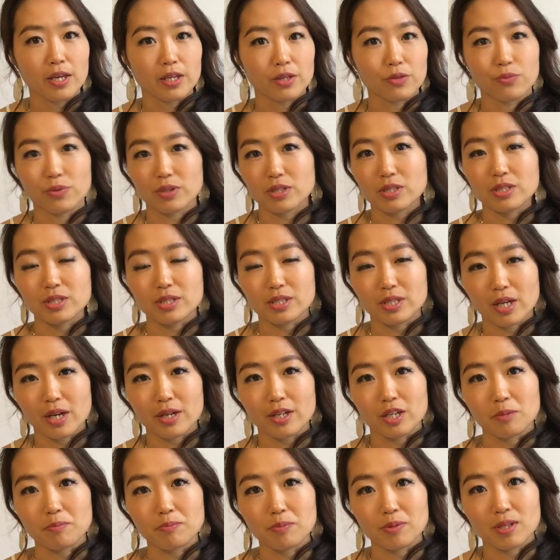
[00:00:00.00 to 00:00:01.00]
it was
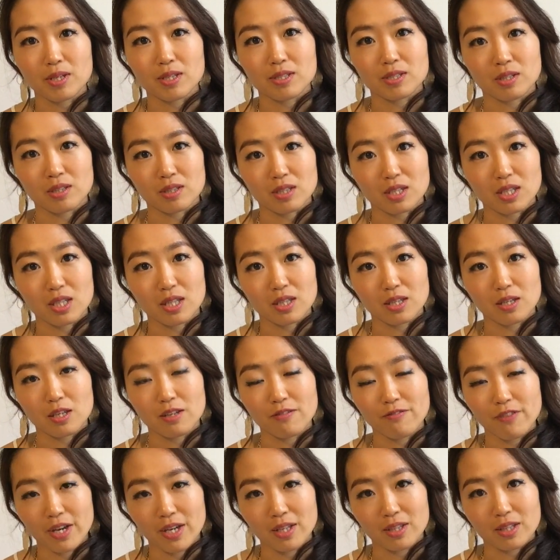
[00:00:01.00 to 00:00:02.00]
not a pleasant
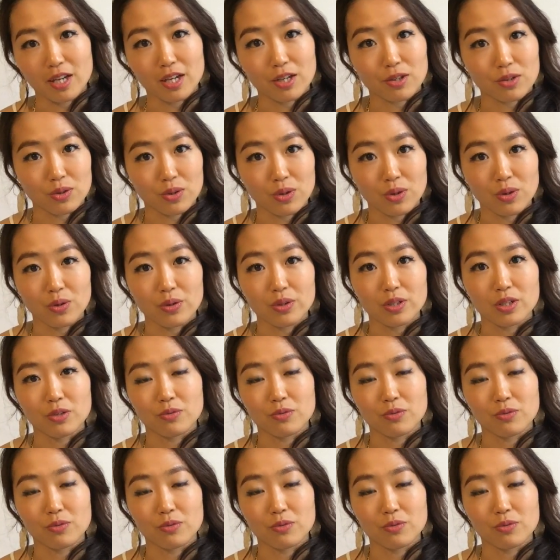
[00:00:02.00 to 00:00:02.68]
event at all.